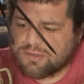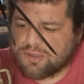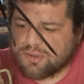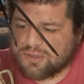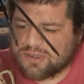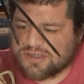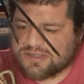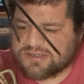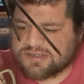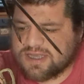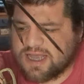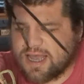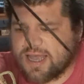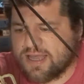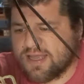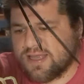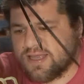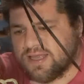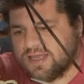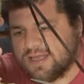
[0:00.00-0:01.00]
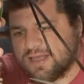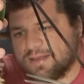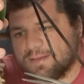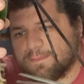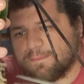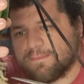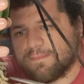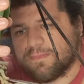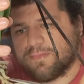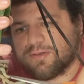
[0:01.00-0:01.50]
notice that
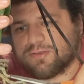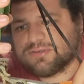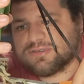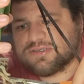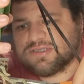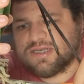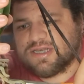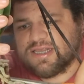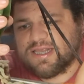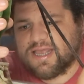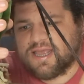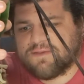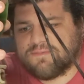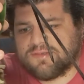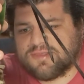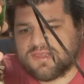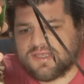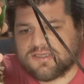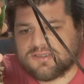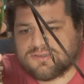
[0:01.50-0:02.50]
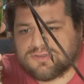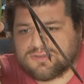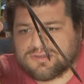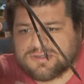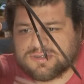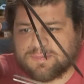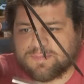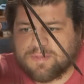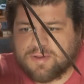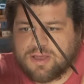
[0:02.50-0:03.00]
mostly everything
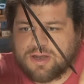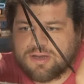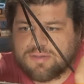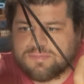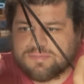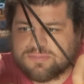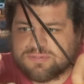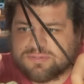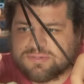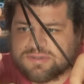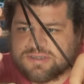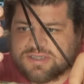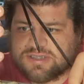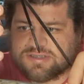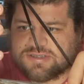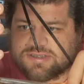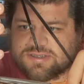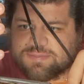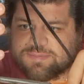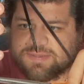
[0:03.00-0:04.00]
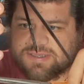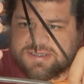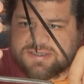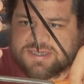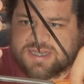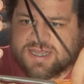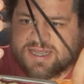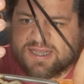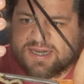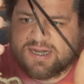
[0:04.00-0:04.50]
towards the bottom tends to be
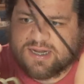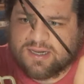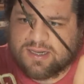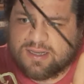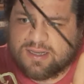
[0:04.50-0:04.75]
dead.